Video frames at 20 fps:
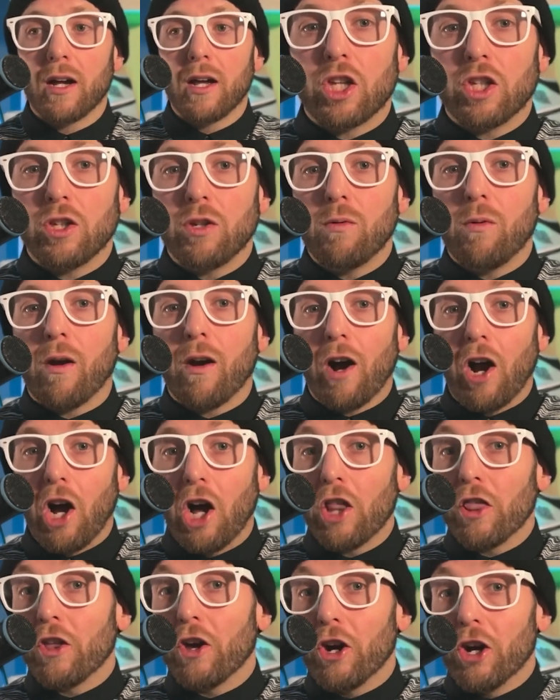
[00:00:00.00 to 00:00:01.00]
you are
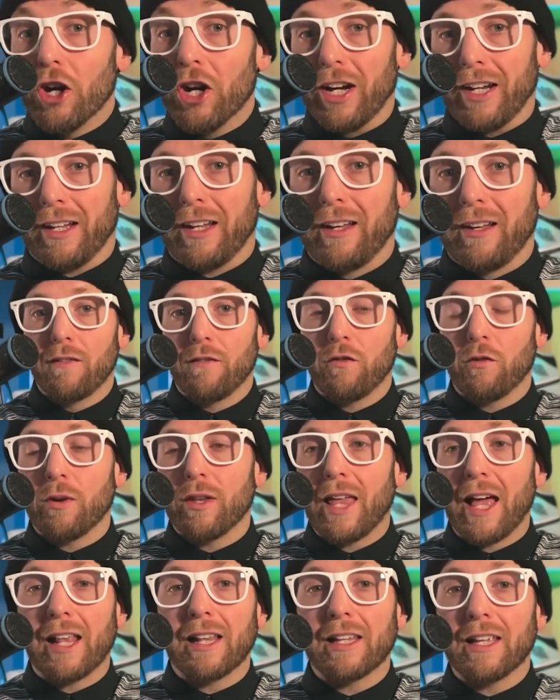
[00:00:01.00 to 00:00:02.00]
on the hook for
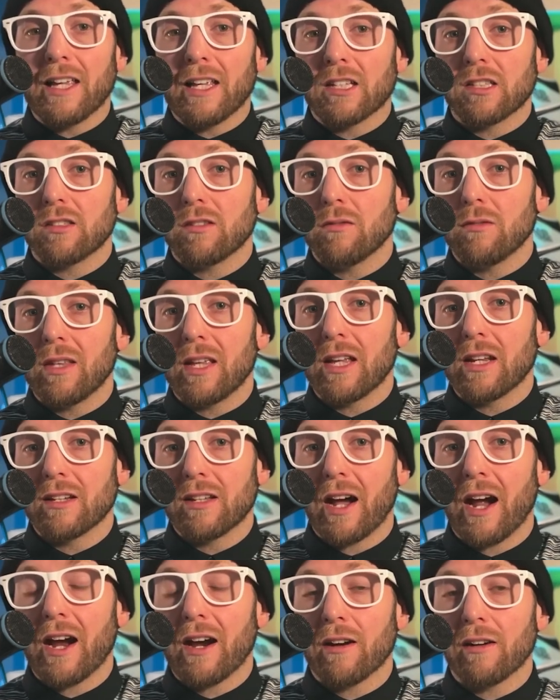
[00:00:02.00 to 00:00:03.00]
that lease through the
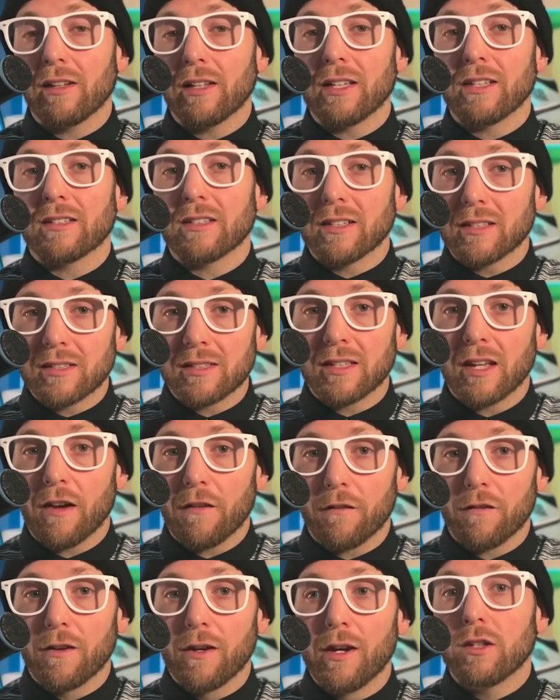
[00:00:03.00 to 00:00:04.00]
entire lease itself.